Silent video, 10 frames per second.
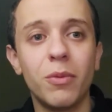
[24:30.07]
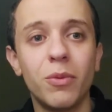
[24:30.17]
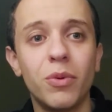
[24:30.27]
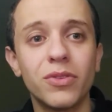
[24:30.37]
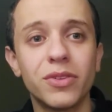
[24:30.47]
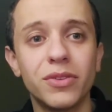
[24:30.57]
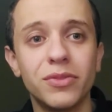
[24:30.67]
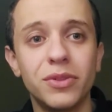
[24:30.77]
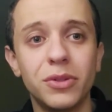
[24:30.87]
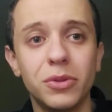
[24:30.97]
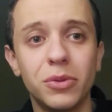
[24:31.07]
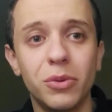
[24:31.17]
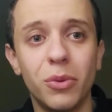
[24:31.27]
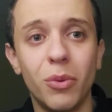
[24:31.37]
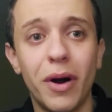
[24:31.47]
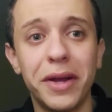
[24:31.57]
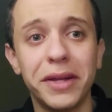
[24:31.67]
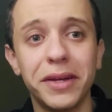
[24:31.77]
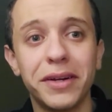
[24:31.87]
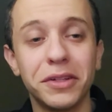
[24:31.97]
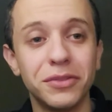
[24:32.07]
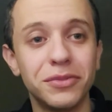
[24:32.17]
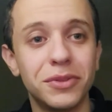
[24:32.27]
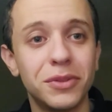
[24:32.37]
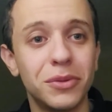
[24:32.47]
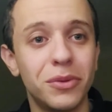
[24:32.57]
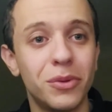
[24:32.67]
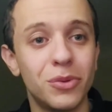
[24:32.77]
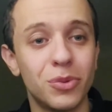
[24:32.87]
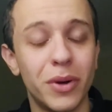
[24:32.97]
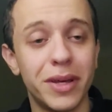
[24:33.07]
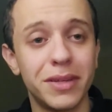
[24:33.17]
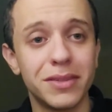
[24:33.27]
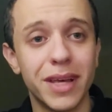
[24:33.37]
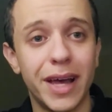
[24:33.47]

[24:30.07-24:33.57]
what I feel, why I feel those ways,